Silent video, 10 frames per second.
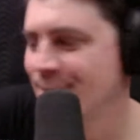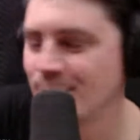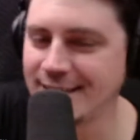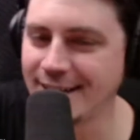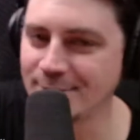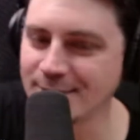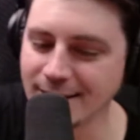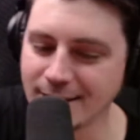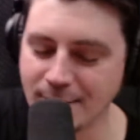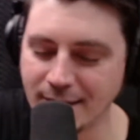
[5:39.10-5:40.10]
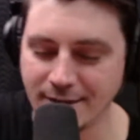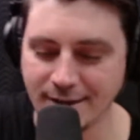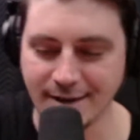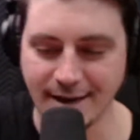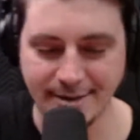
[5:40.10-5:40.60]
talking about
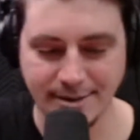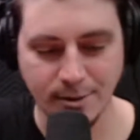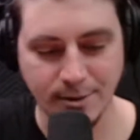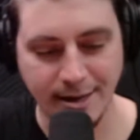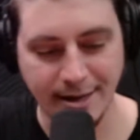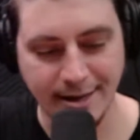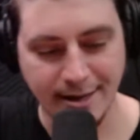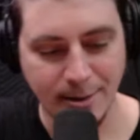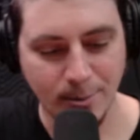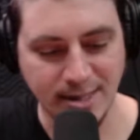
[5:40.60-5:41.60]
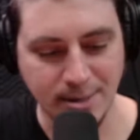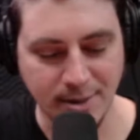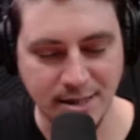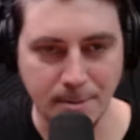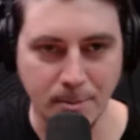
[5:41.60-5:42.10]
high school. What's
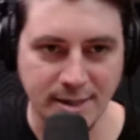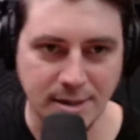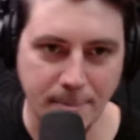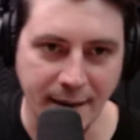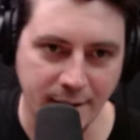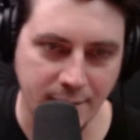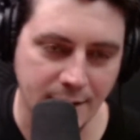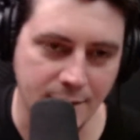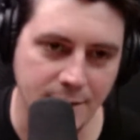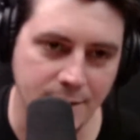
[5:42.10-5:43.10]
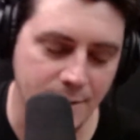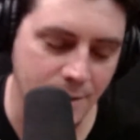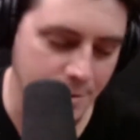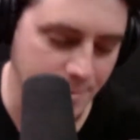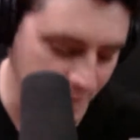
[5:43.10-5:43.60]
the background
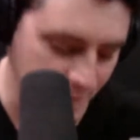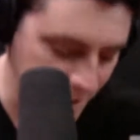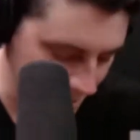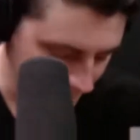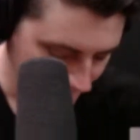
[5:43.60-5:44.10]
on you know?